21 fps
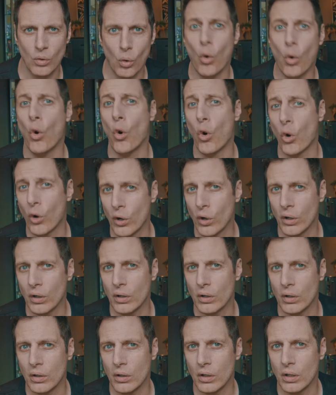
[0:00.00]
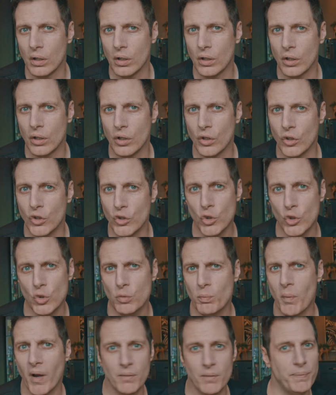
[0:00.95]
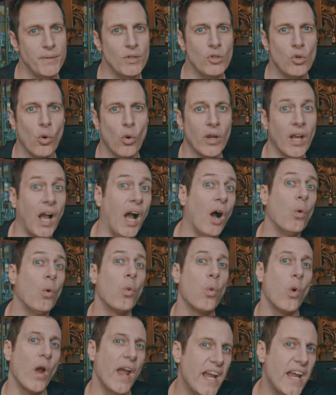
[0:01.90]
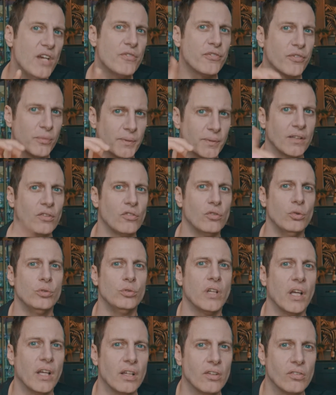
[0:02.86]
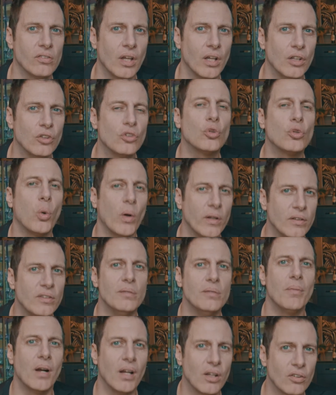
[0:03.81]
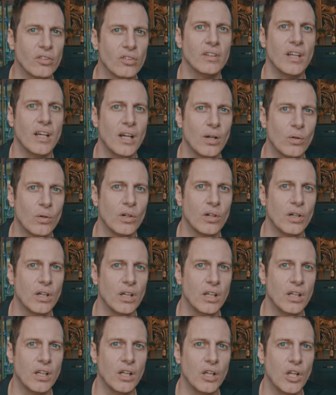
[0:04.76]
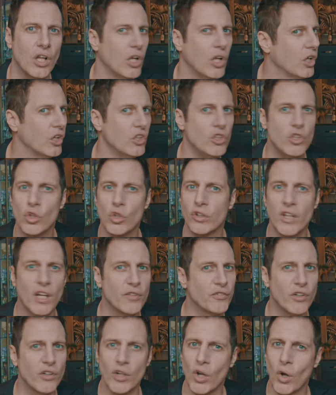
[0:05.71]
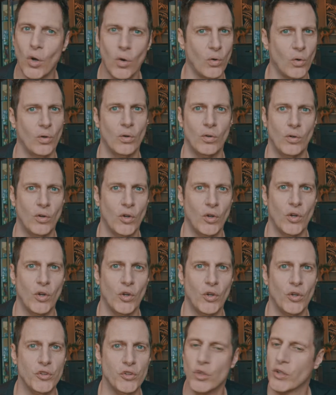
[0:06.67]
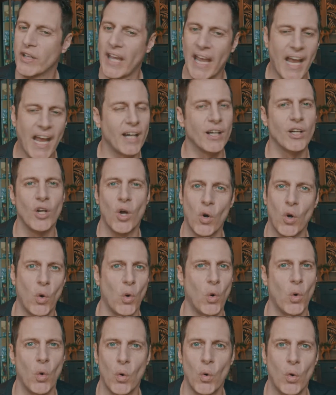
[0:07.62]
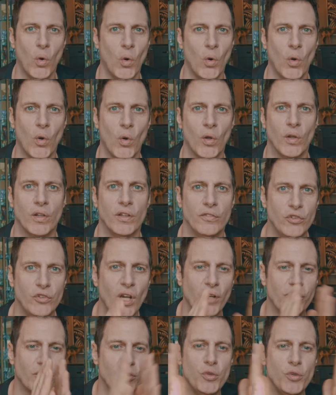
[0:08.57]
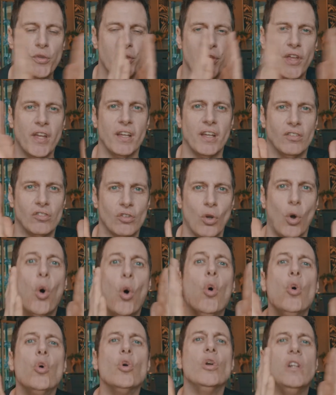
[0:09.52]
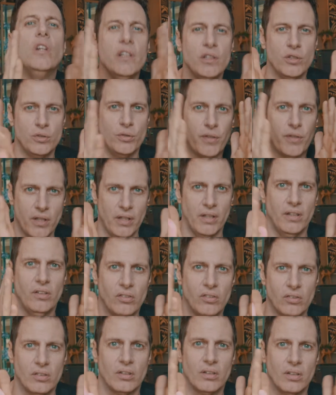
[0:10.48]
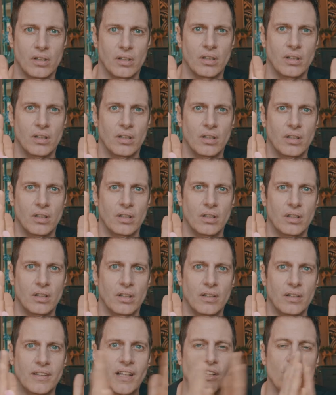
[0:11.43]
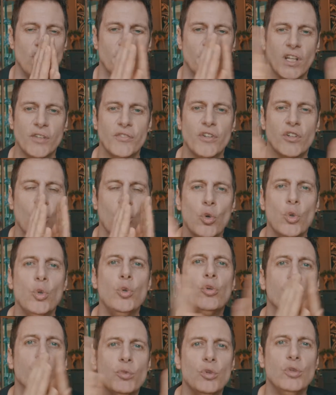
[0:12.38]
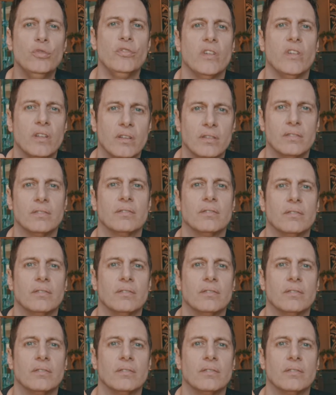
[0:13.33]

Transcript: Or you might be going away from that suitcase 20 miles an hour. You'll never know. You can't know. If you have two things, only two things, then you never know who's moving.